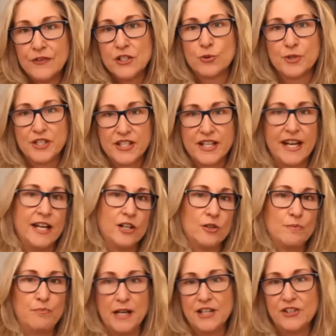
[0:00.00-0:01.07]
was scale,
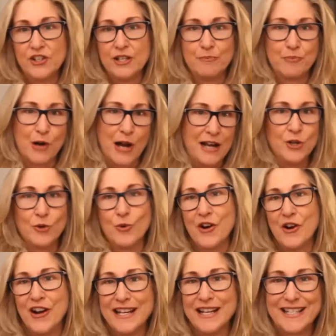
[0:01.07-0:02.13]
budget, brand
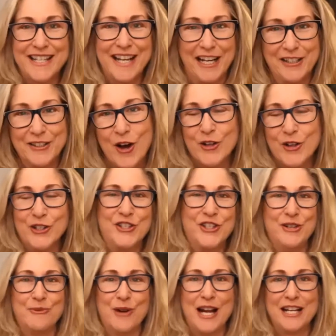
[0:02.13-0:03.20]
awareness,
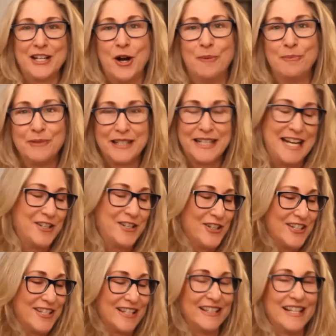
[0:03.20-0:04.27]
technology, right?
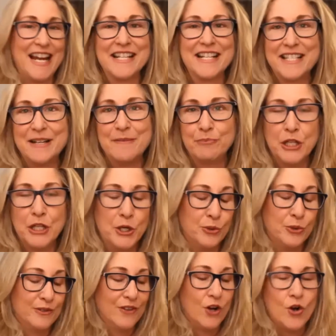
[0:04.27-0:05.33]
Complications, legacy
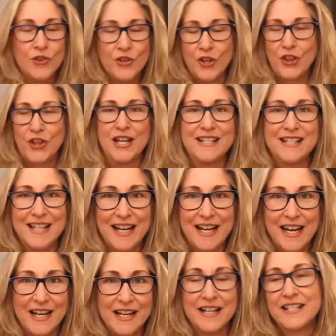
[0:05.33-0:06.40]
bloat, all the things
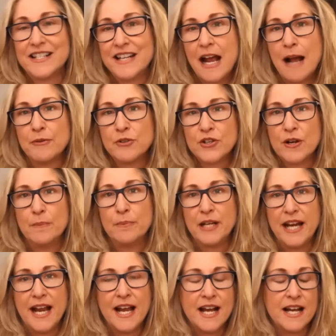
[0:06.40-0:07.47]
that an established
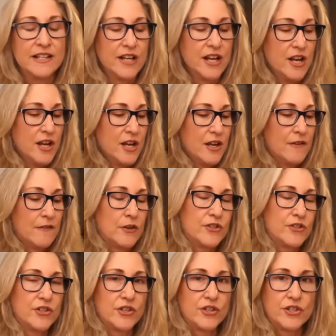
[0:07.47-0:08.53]
company has
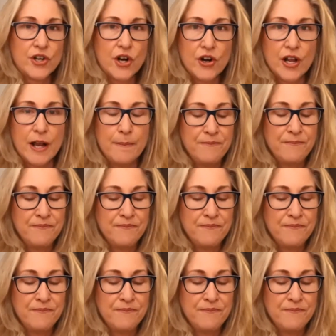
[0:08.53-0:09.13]
versus a startup.